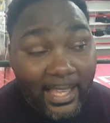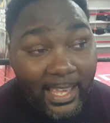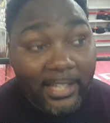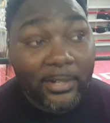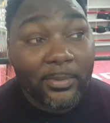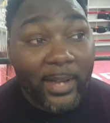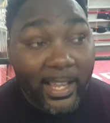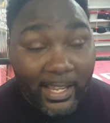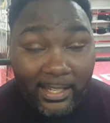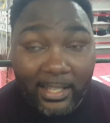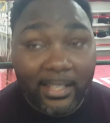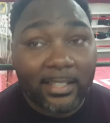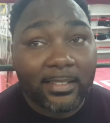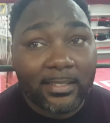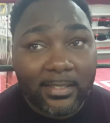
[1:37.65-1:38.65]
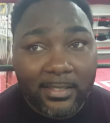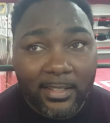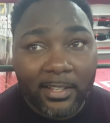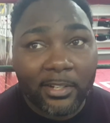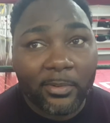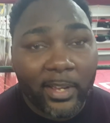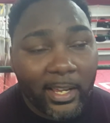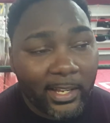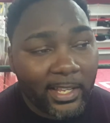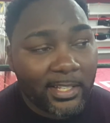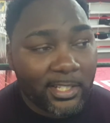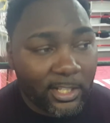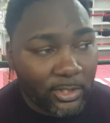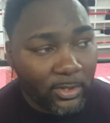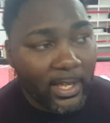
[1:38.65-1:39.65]
In a way it is. In a way it
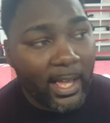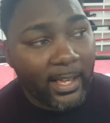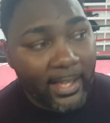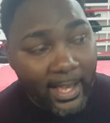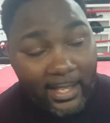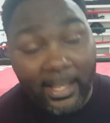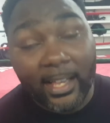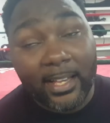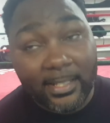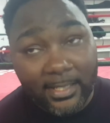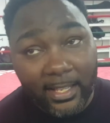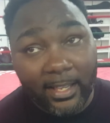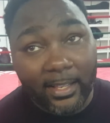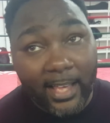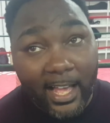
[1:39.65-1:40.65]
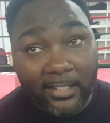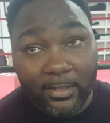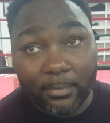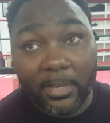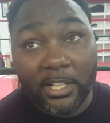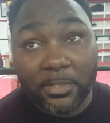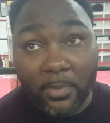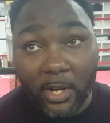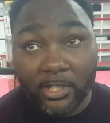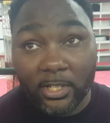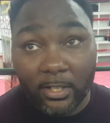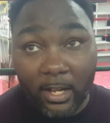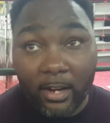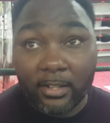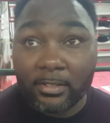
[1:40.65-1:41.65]
is, because you got guys, like I said, guys from mixed
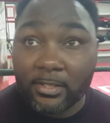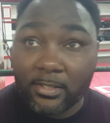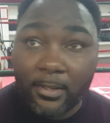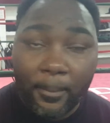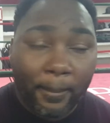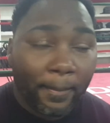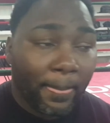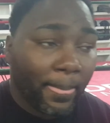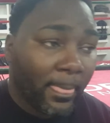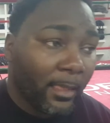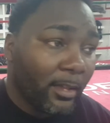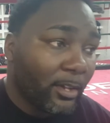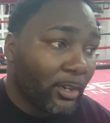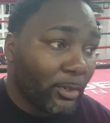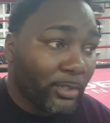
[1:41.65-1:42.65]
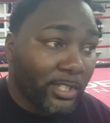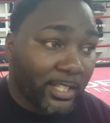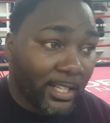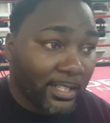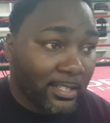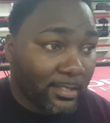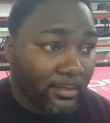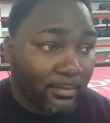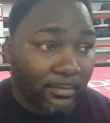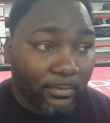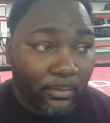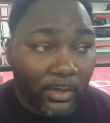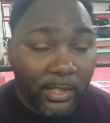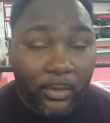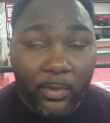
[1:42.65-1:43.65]
martial arts who just
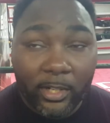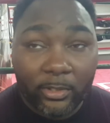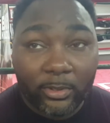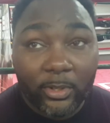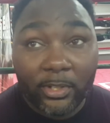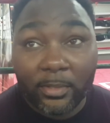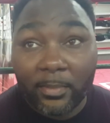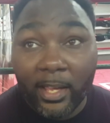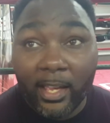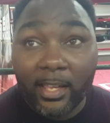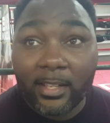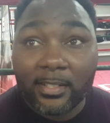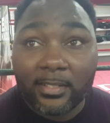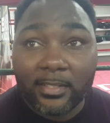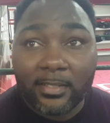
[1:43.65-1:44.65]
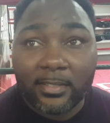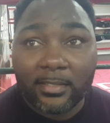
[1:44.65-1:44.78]
really want to throw them hands.